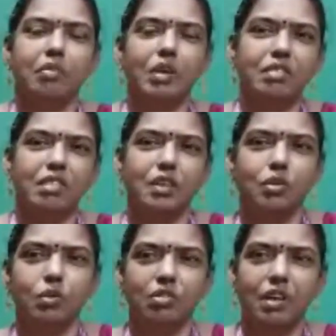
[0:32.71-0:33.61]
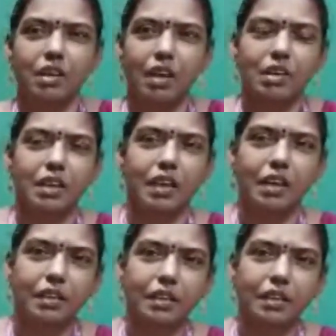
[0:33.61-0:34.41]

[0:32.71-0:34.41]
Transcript: what is the unit were covered. Huh?